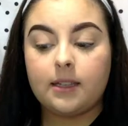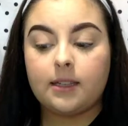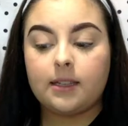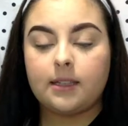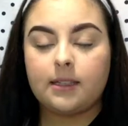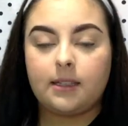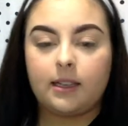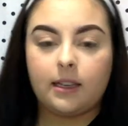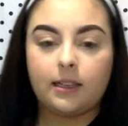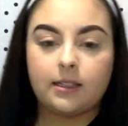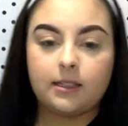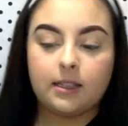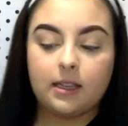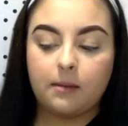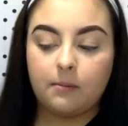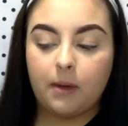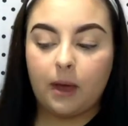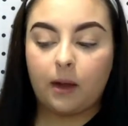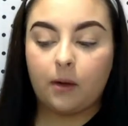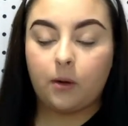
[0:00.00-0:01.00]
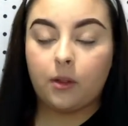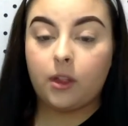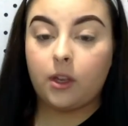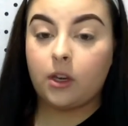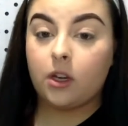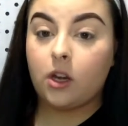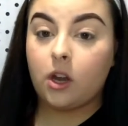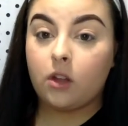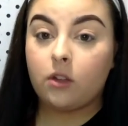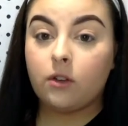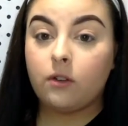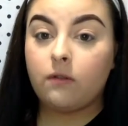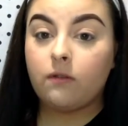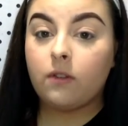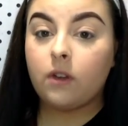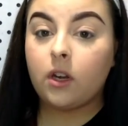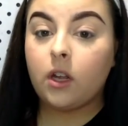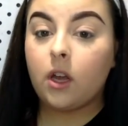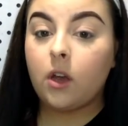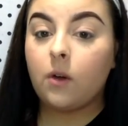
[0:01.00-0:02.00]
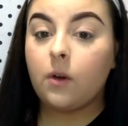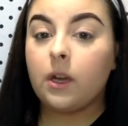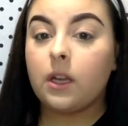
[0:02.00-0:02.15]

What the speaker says: It's Lexi back with another video,